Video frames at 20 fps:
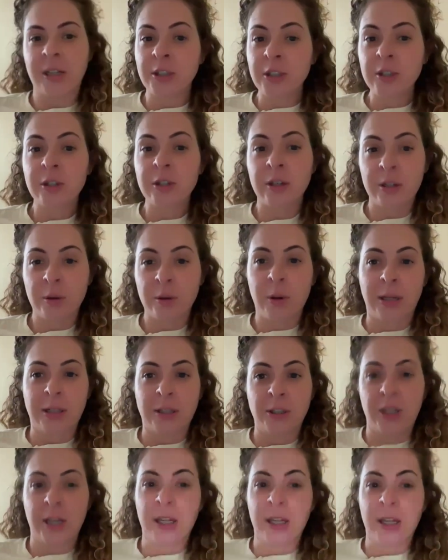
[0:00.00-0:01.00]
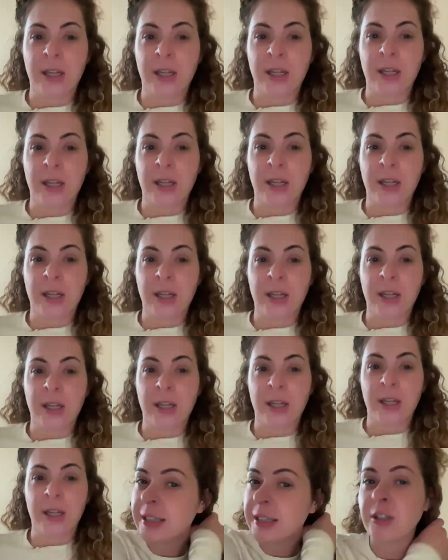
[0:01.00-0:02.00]
Such a good question. It's
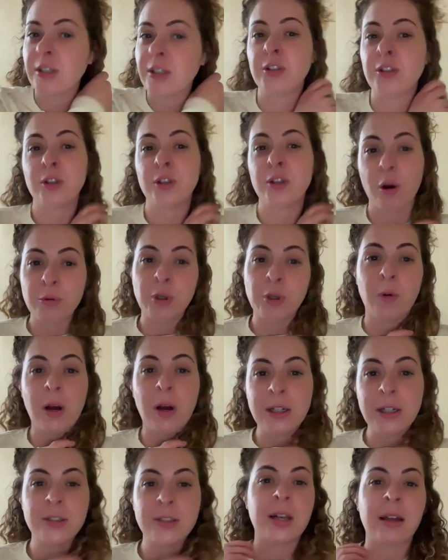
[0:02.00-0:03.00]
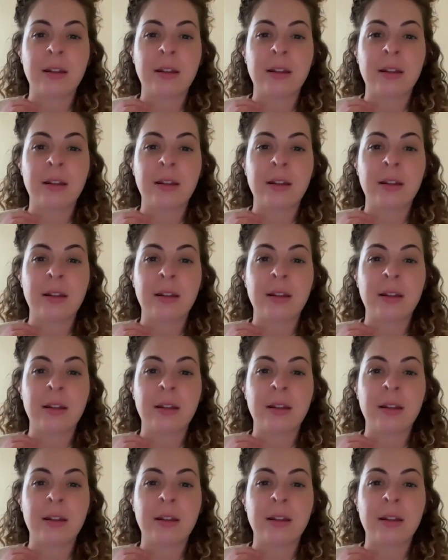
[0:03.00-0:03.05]
honestly, it's so nuanced.